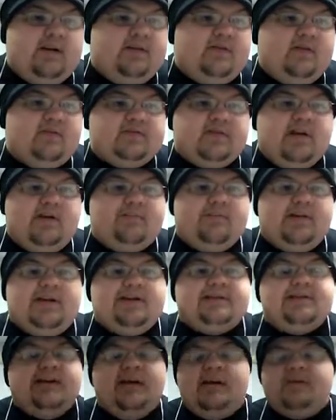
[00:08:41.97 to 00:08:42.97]
in those
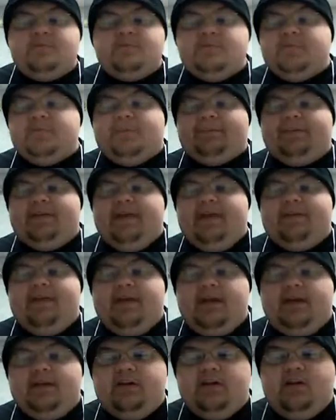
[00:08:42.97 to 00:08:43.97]
companies. And
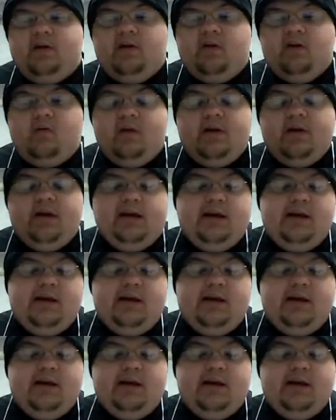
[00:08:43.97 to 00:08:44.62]
then, you know,